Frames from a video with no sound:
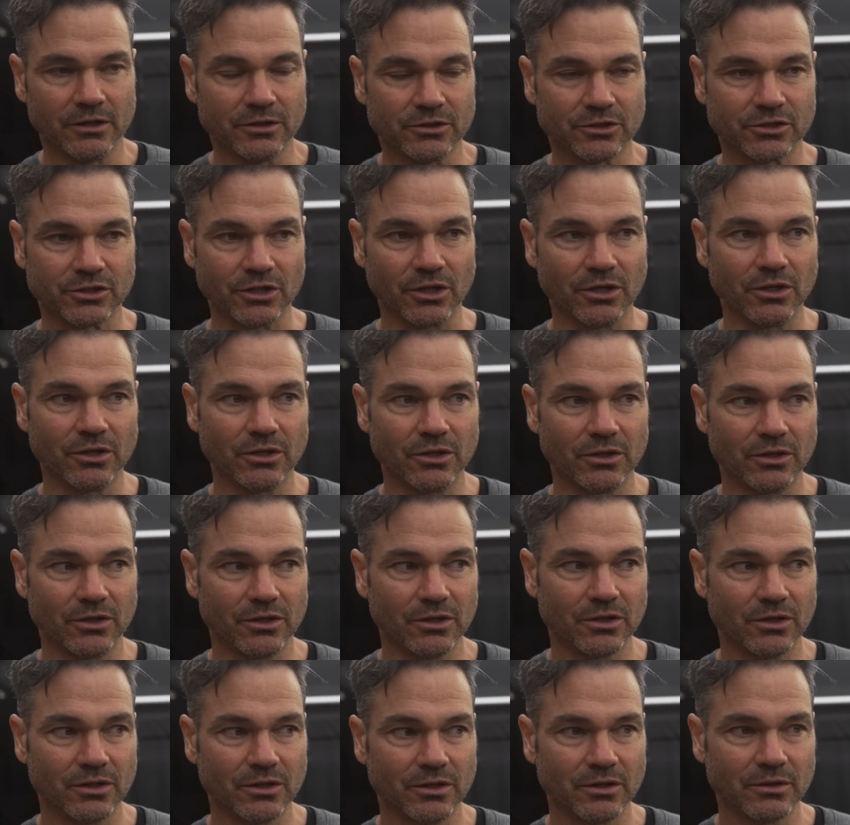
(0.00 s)
So
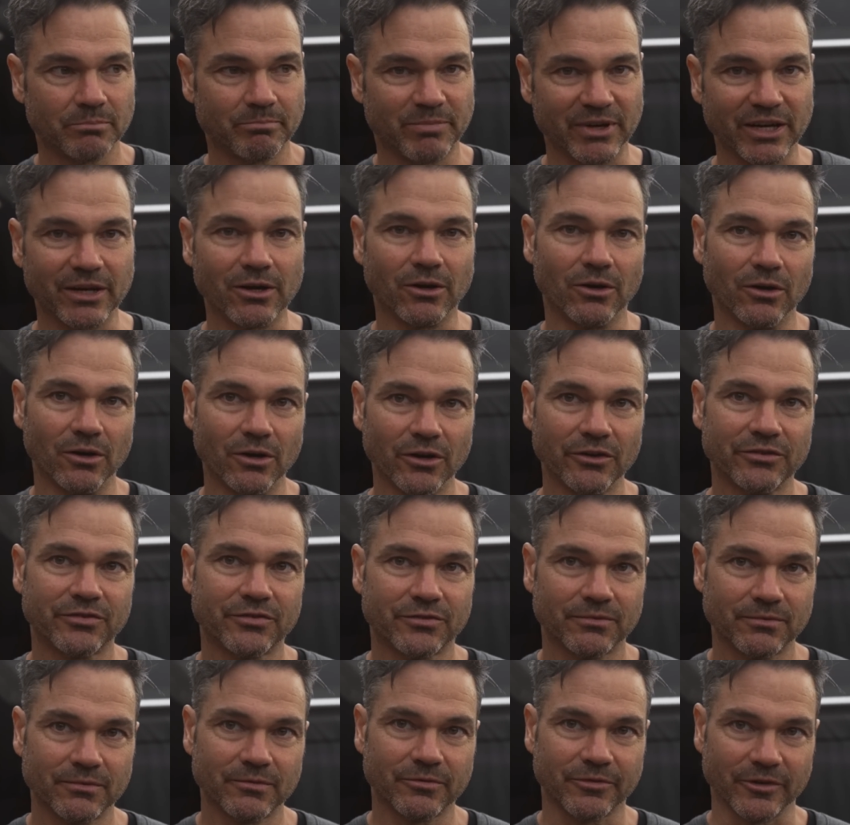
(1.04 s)
big holes,
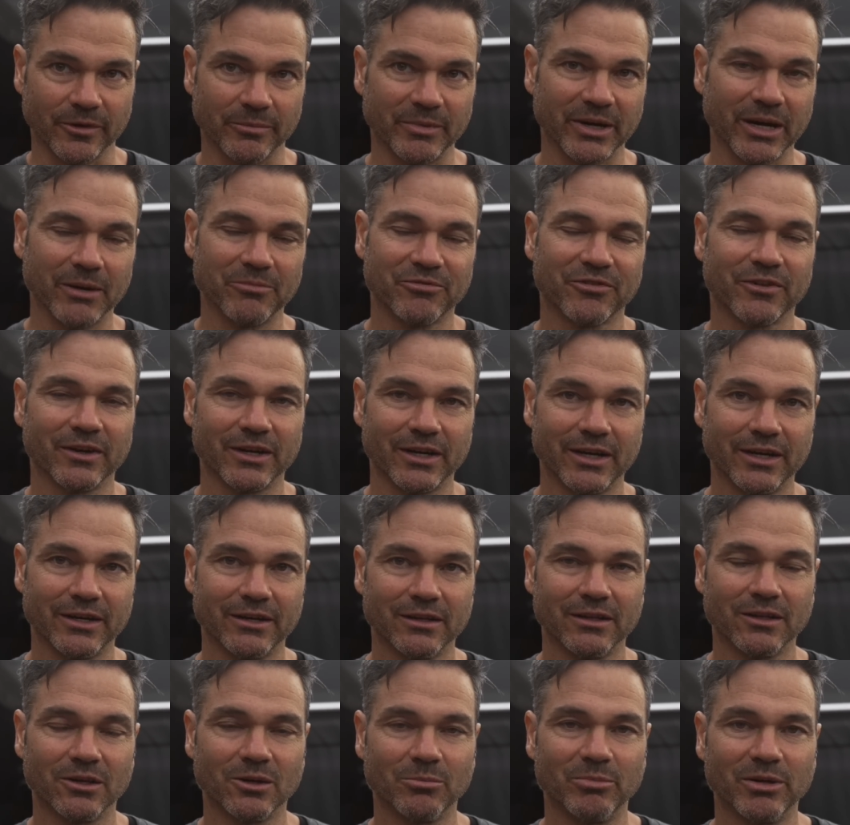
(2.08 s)
firming up front end
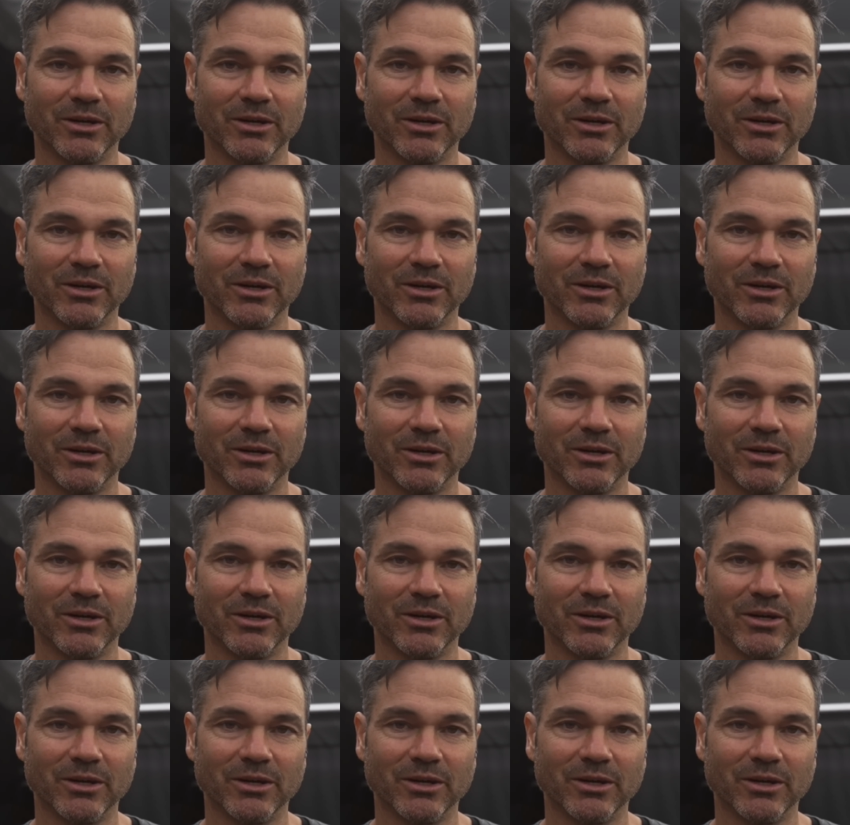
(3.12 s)
a little